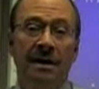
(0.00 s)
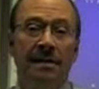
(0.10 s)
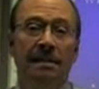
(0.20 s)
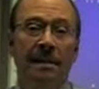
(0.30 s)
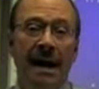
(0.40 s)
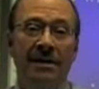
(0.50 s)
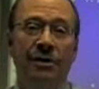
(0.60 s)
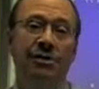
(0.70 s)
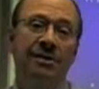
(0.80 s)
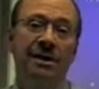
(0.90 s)
The
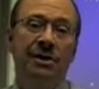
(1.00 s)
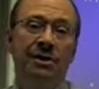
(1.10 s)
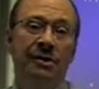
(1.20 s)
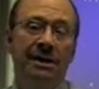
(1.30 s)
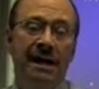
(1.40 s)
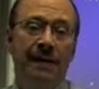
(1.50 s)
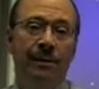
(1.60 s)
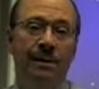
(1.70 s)
master teacher is able